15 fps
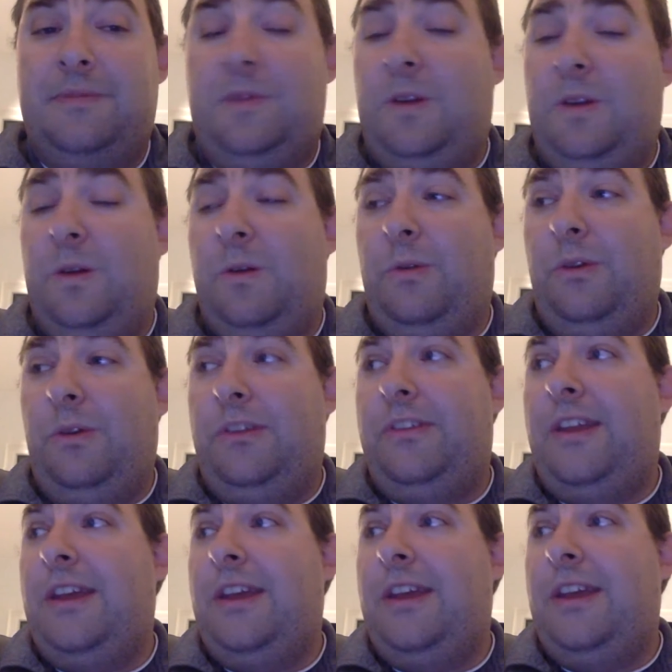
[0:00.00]
You're really
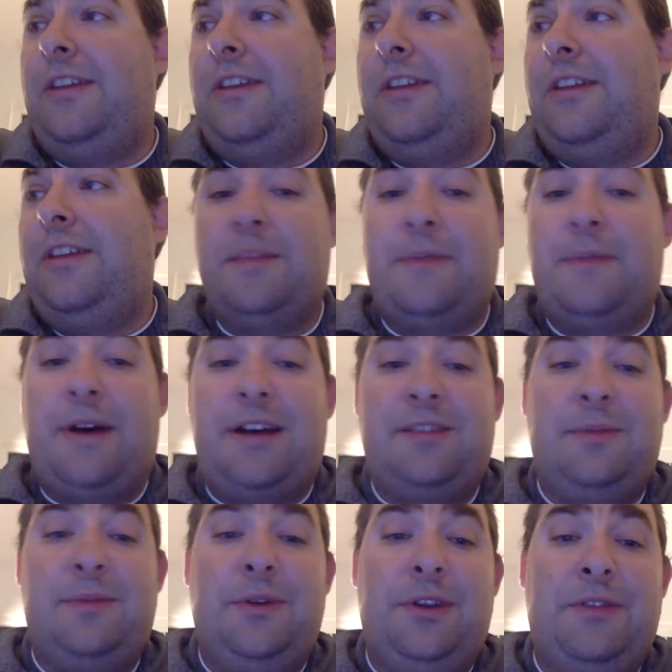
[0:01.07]
staring at the
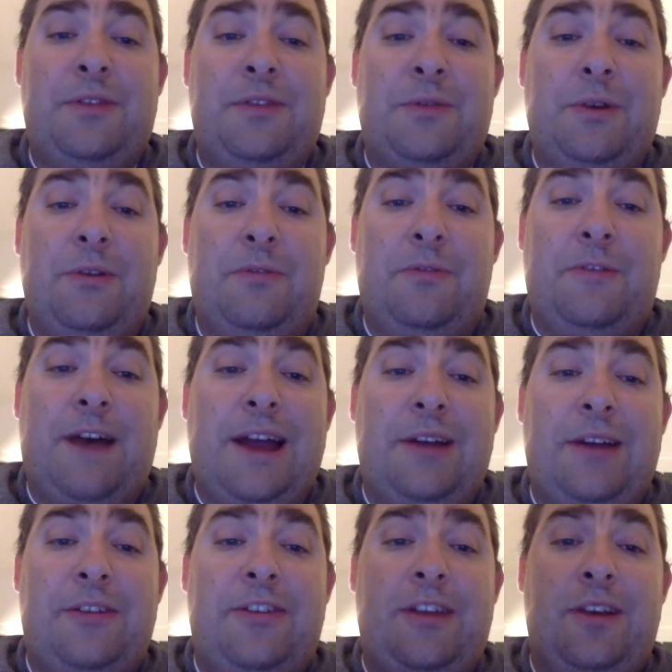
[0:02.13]
possibility of a real
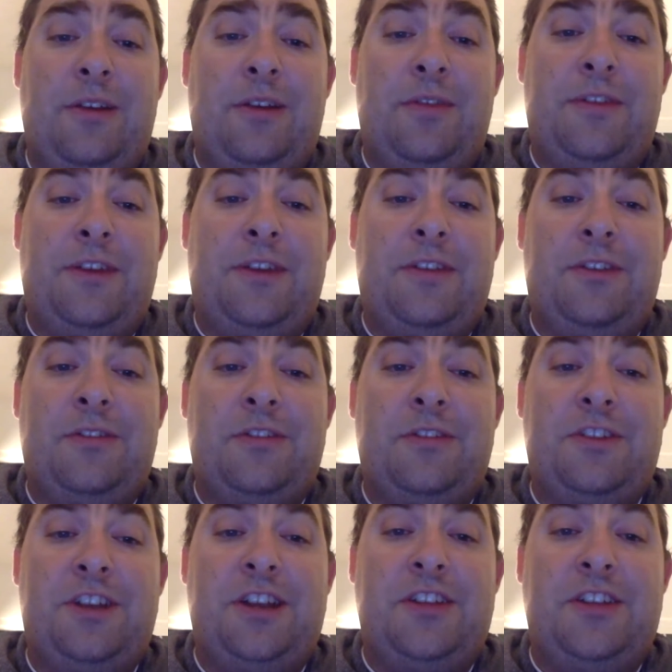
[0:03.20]
fire sale if things don't
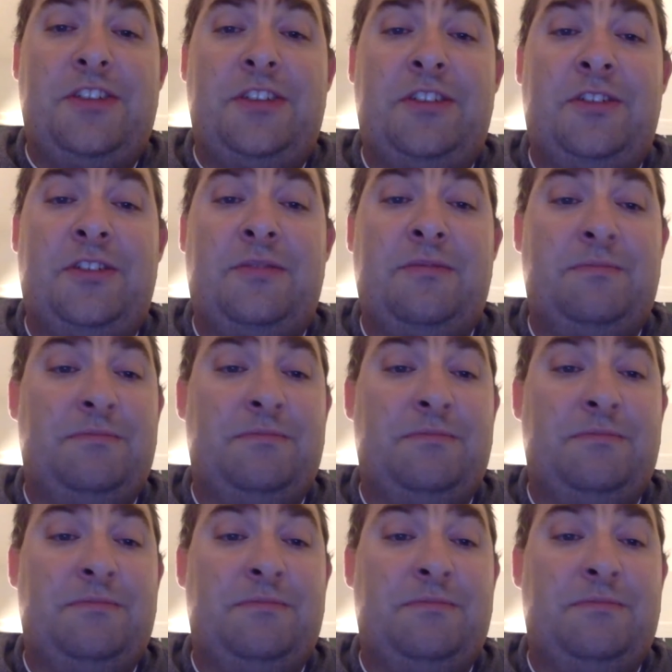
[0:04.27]
change soon.